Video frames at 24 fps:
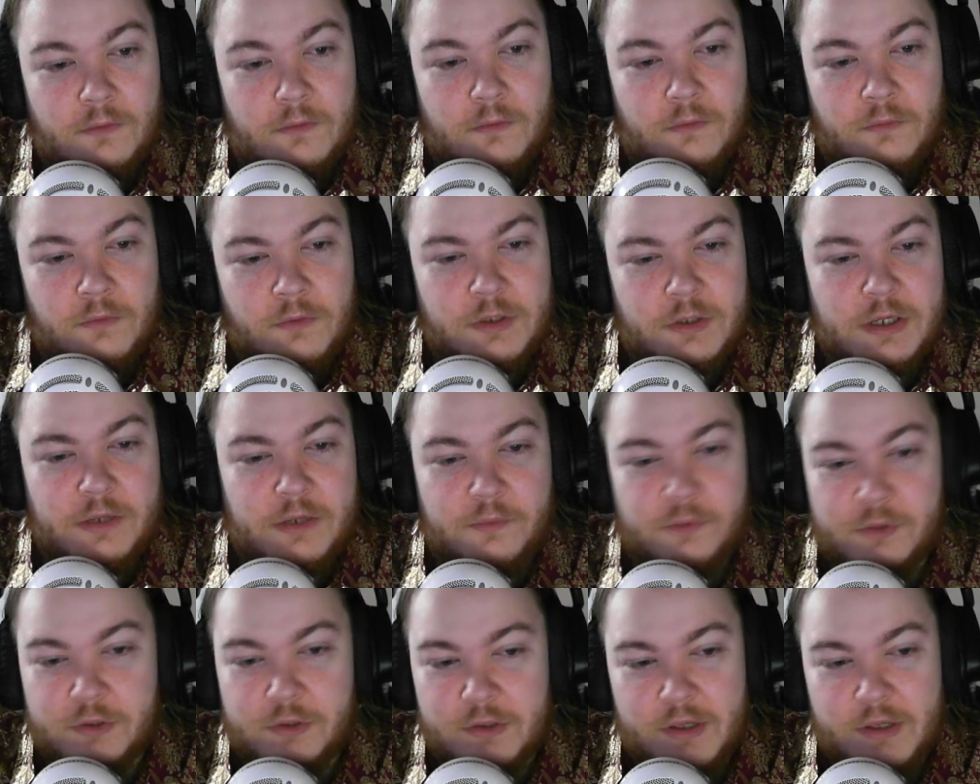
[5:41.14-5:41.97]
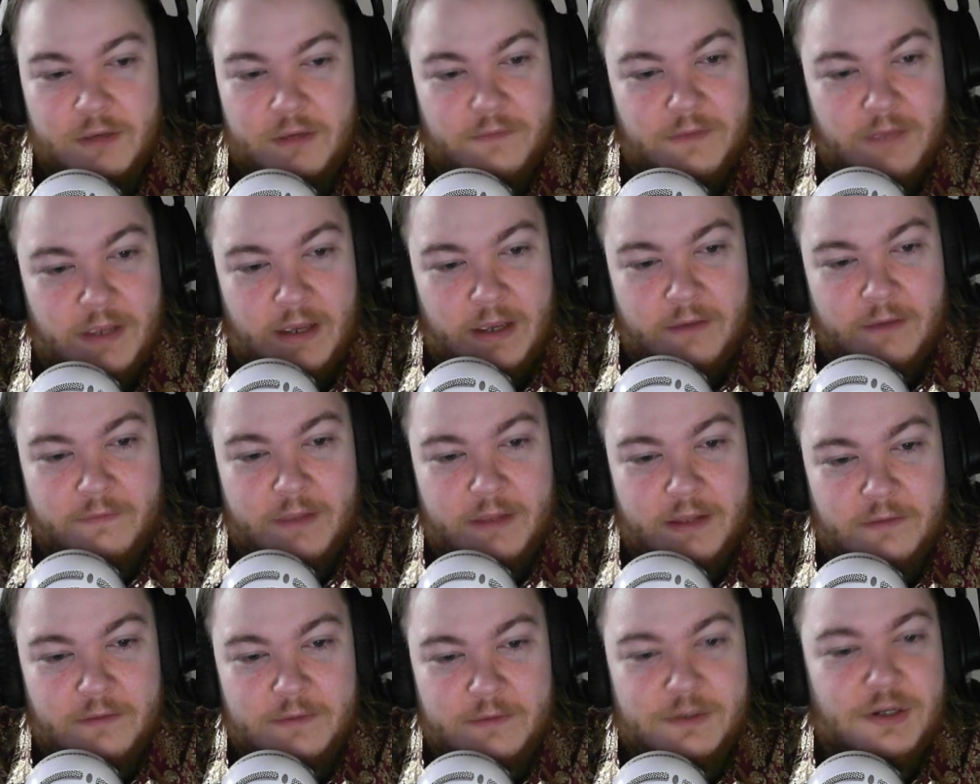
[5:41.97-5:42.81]
What I wouldn't give to have
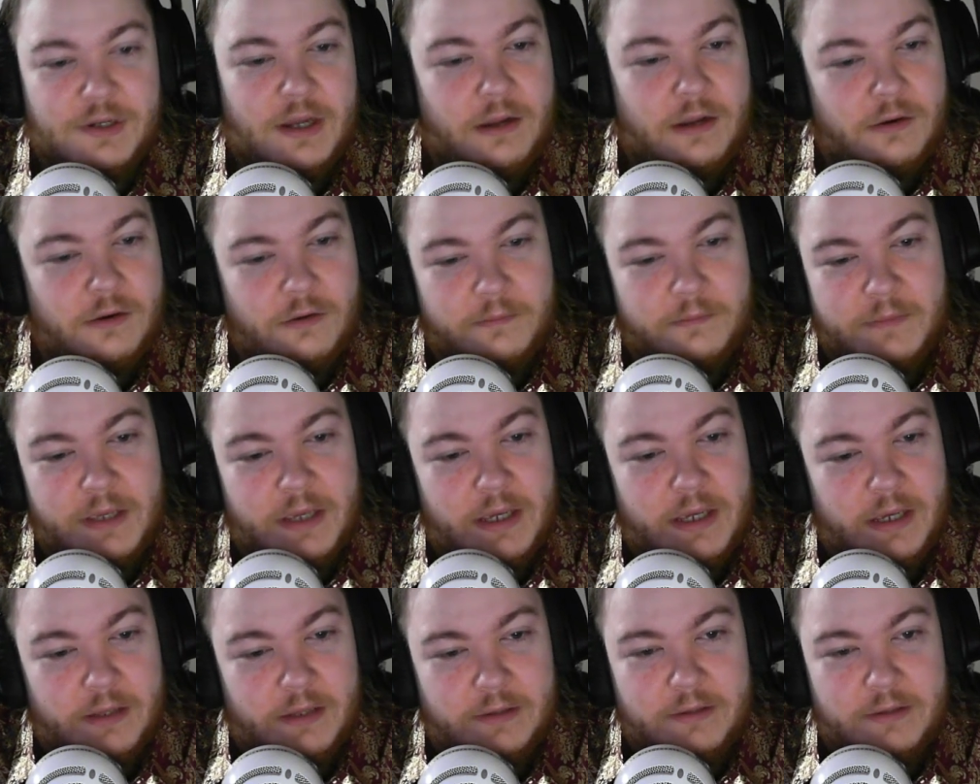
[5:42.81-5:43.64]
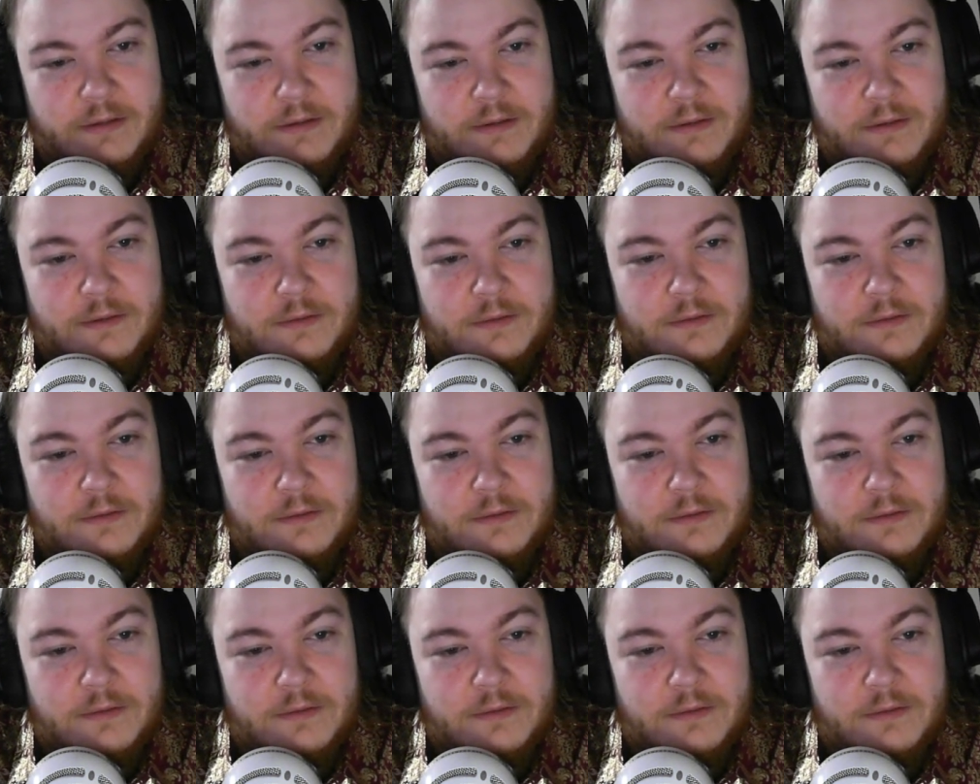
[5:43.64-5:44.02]
that much hair on me head.